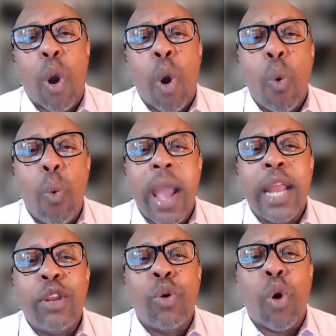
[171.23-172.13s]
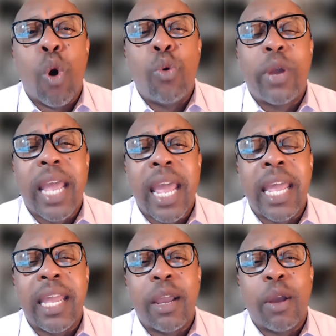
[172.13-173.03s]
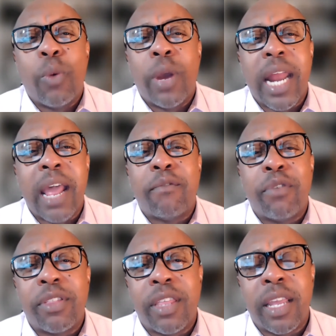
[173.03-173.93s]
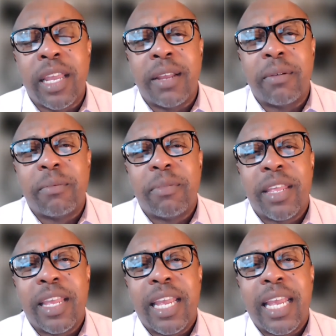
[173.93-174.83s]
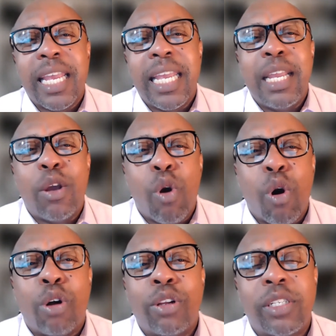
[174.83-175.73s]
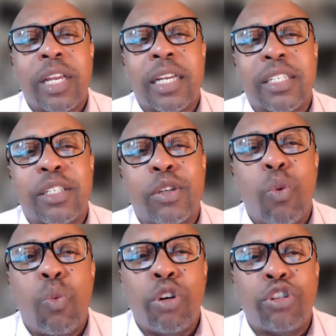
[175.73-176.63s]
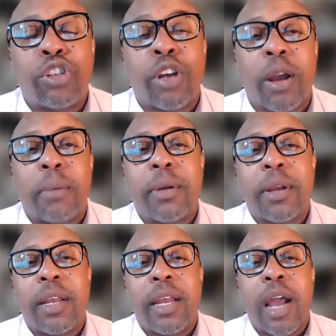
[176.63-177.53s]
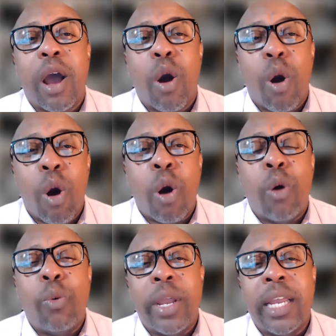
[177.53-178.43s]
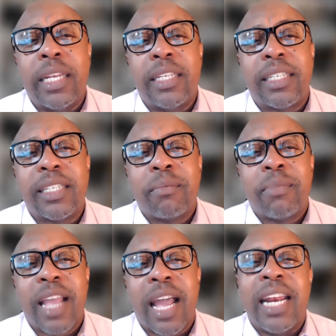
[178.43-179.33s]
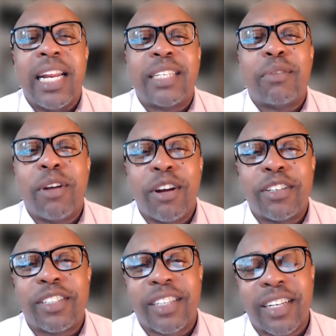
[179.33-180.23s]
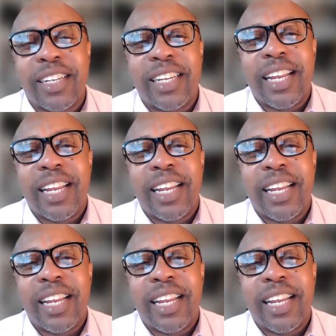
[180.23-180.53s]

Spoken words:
or when you're okay with everything. He calls us to worship always. And it is a rehearsal,